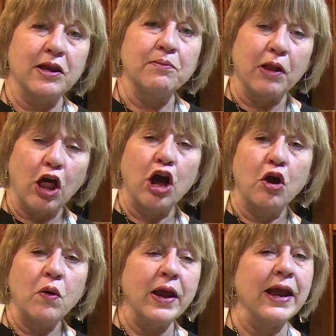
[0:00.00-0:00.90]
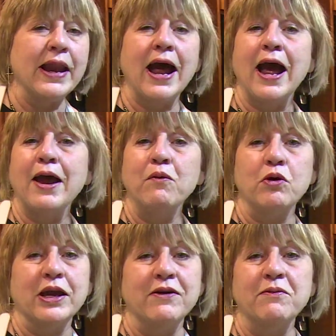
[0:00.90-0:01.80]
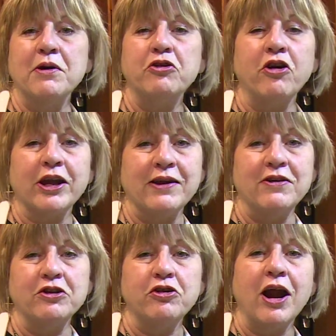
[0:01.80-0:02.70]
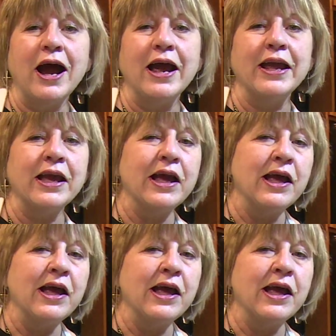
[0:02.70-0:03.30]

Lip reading: below, and I will give it a try.